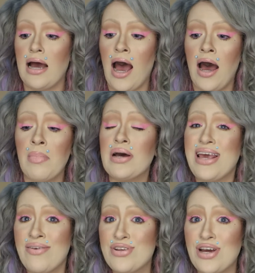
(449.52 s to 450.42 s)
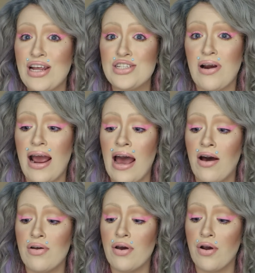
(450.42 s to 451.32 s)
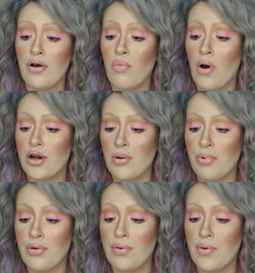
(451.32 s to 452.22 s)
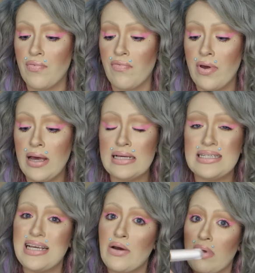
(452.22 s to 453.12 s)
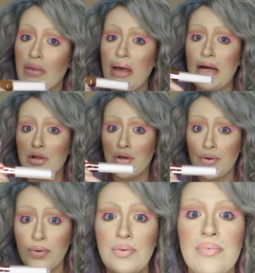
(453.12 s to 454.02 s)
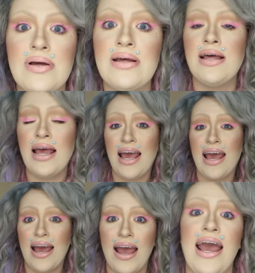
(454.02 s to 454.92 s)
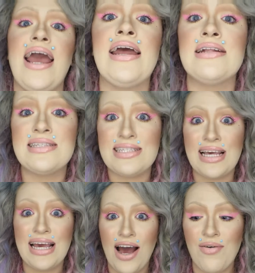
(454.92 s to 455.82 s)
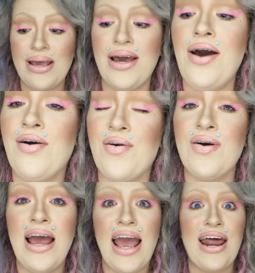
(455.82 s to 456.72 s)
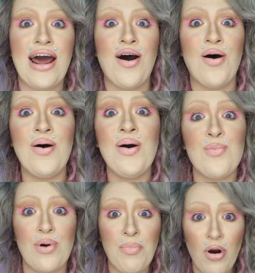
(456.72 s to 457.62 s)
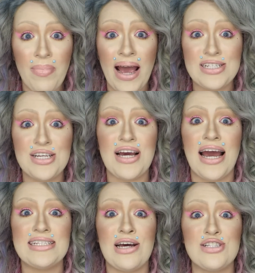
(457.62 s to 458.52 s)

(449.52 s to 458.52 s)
I'm even gonna try out her waterproof Stick With Me glue and see how we go. And I'll report back to you guys.